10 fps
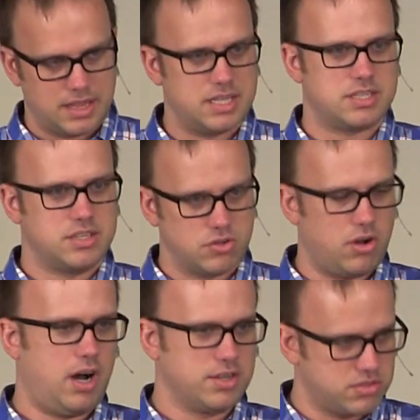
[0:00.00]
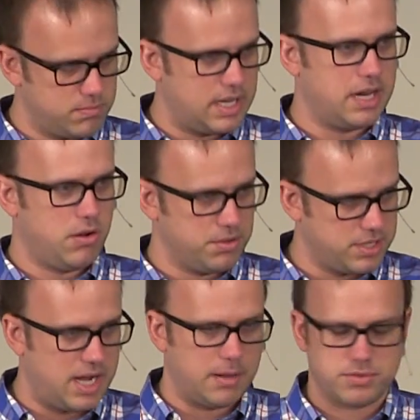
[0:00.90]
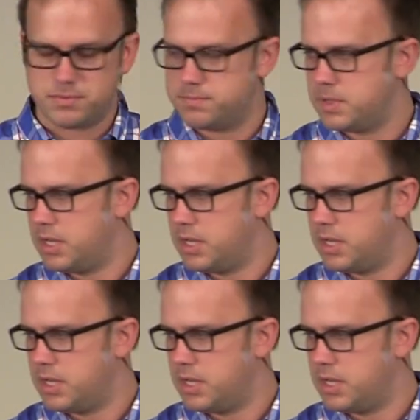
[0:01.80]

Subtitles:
this is awesome at all times.